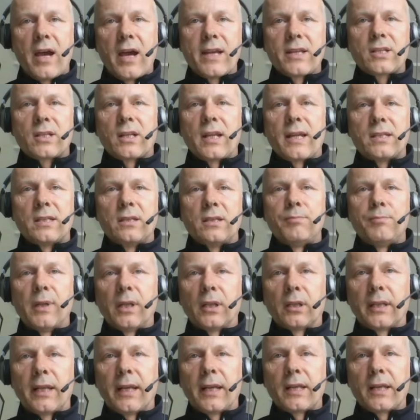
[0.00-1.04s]
isolated
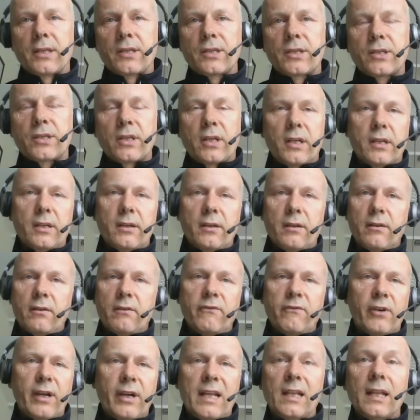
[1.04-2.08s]
buildings and
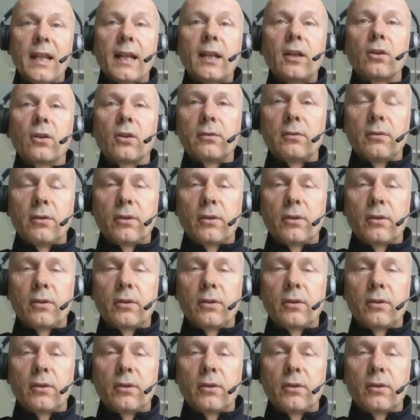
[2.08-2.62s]
very little